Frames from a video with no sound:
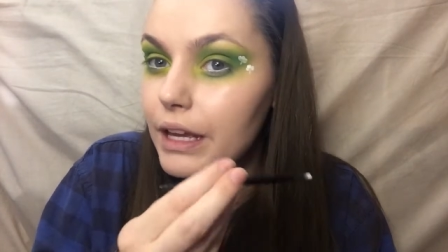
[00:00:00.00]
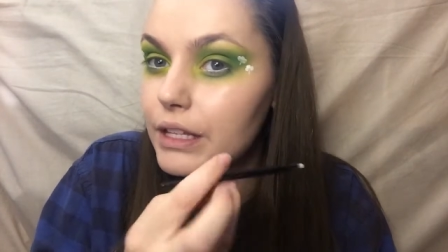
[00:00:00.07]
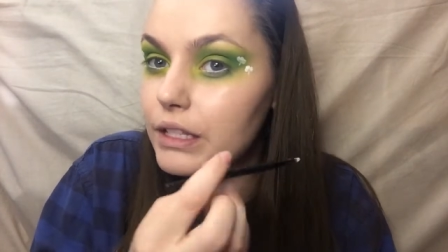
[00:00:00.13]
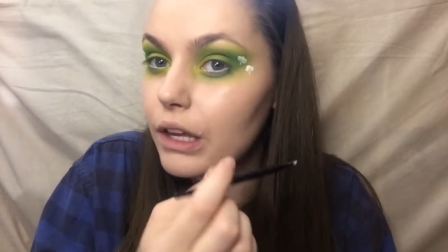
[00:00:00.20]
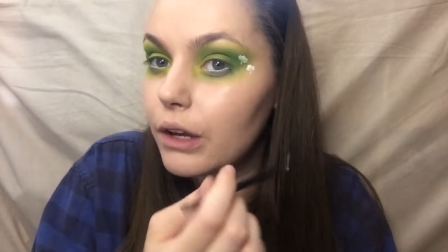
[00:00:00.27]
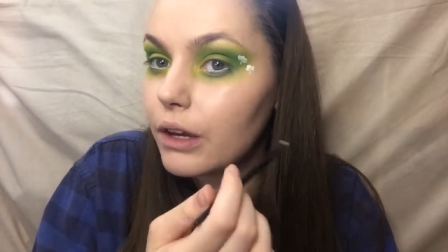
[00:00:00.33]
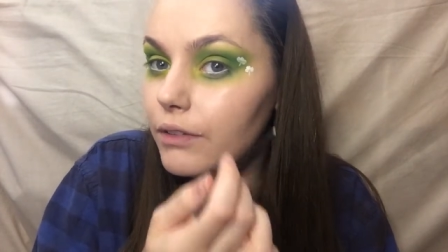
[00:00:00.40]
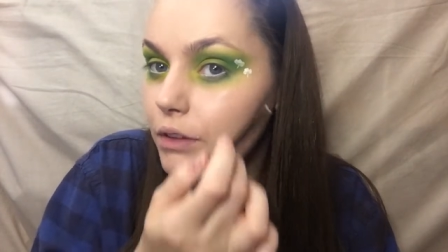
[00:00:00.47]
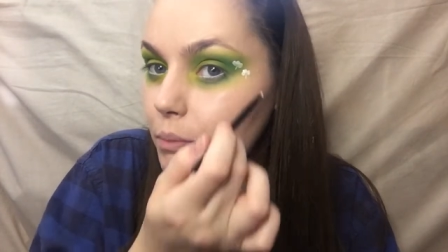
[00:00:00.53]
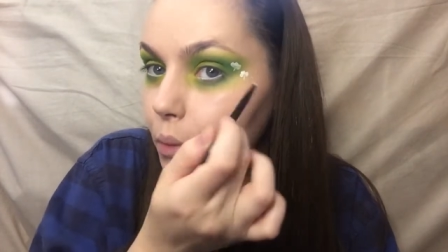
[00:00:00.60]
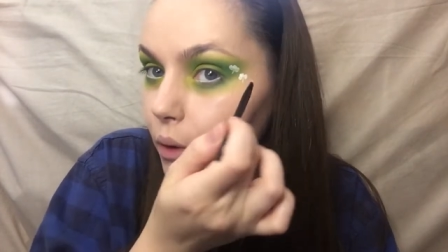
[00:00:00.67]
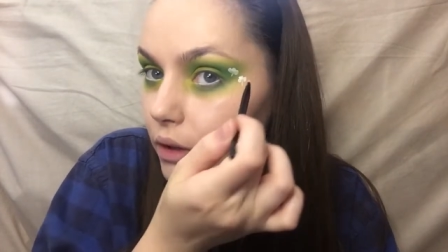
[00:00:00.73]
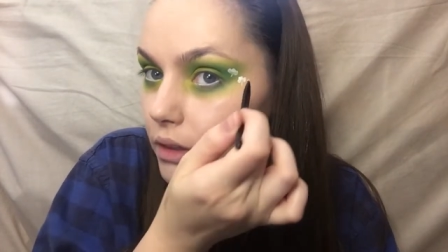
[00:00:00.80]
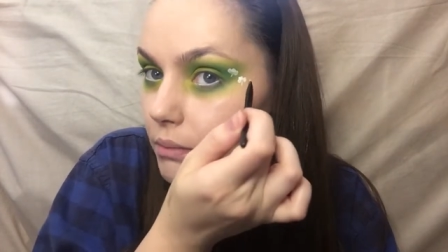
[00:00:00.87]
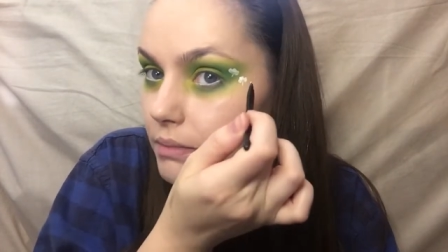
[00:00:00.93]
So if you
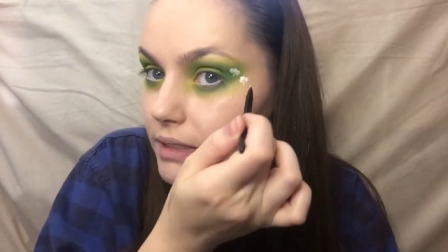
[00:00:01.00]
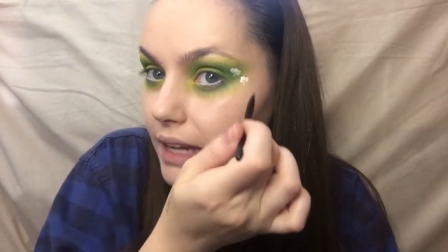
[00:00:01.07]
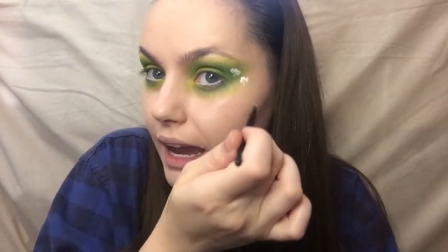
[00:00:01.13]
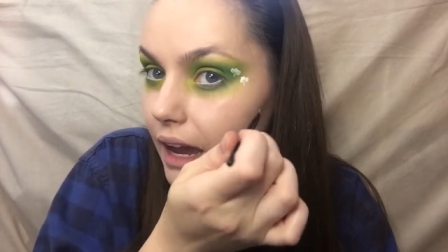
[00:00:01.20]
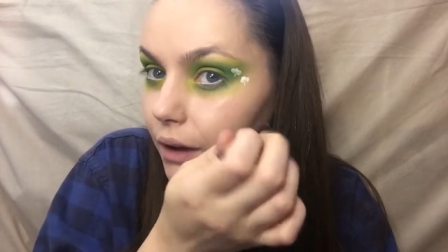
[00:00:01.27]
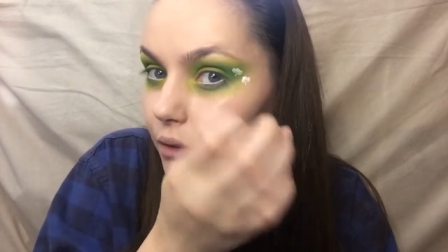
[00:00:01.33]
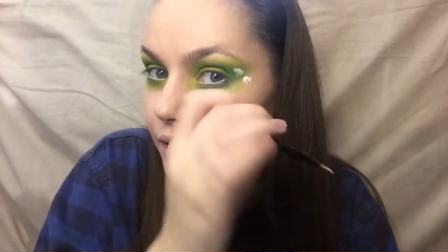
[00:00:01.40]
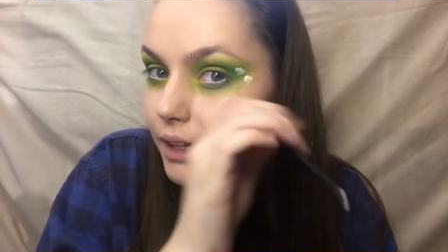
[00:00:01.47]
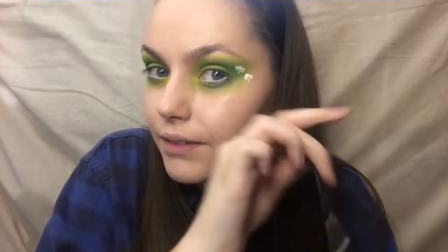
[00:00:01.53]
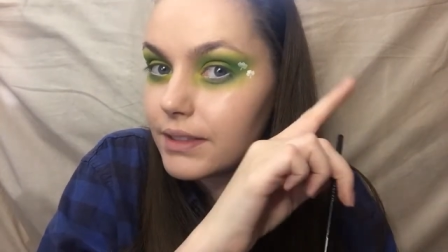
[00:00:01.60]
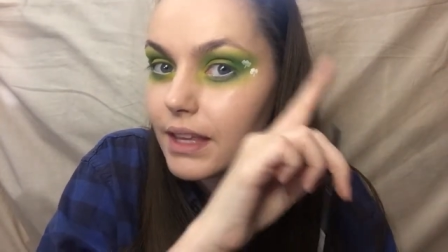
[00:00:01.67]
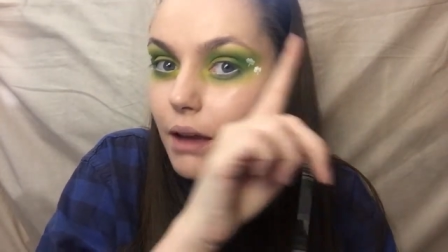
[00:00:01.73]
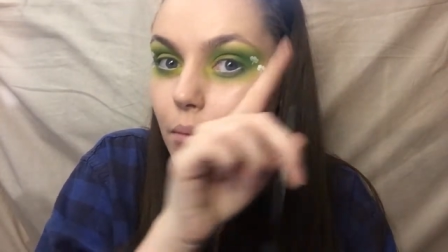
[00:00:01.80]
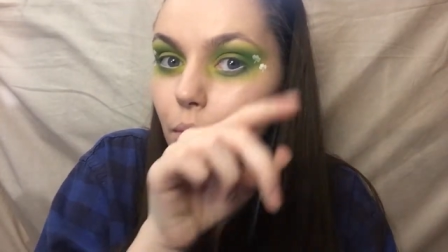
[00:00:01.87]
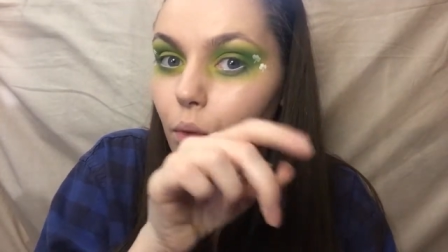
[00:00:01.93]
point them down, it gives
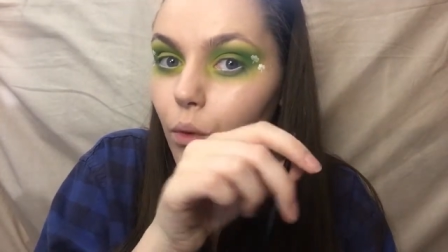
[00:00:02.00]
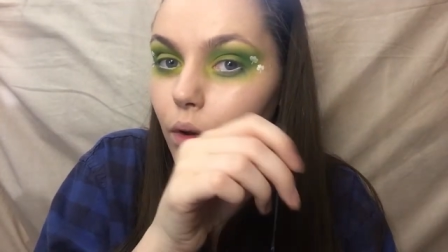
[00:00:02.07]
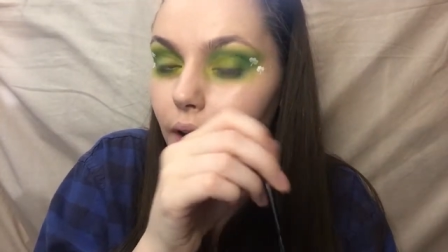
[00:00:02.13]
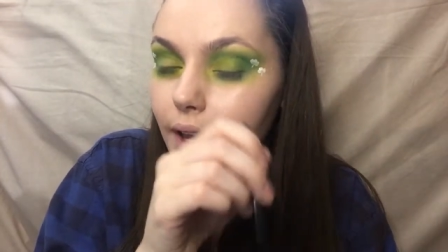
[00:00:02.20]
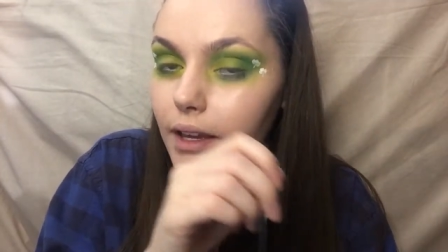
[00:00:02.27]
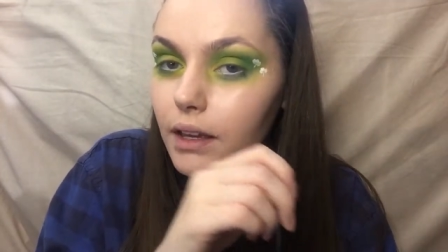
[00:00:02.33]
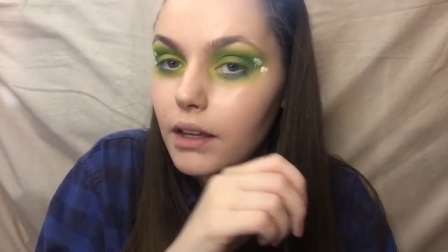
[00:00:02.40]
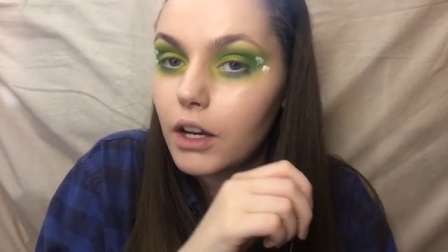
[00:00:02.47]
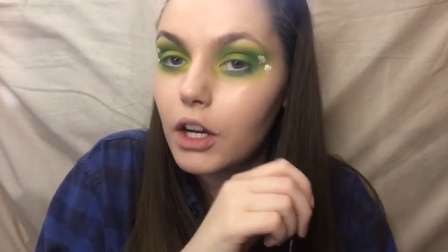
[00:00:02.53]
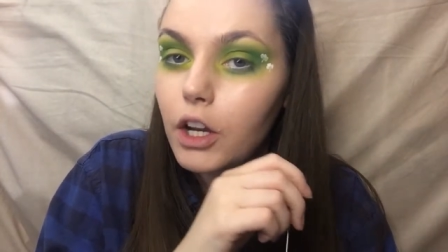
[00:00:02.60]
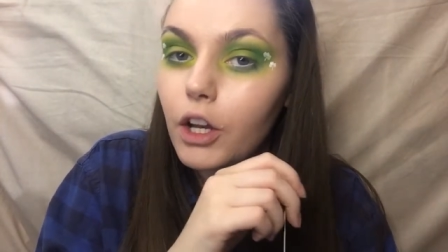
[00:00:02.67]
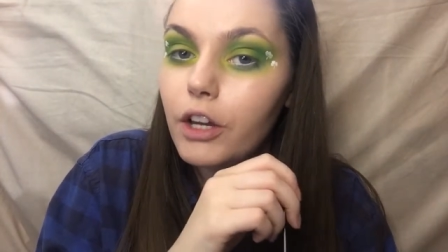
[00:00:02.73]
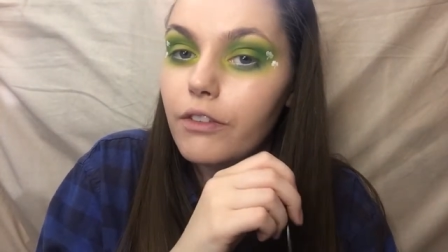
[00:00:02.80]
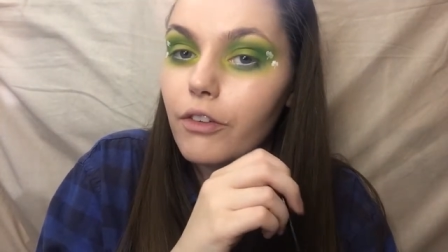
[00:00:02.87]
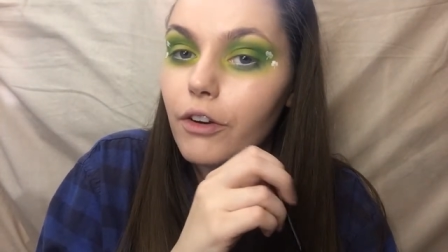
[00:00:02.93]
that more like
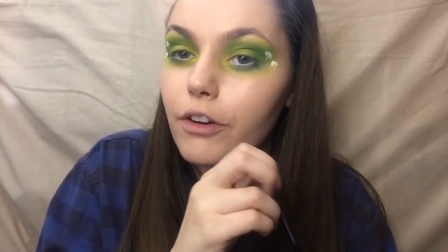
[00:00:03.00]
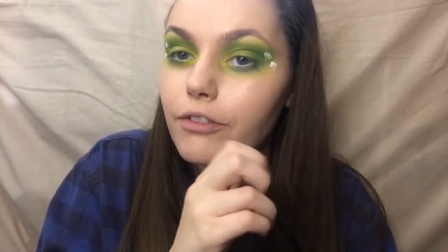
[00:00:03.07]
Clover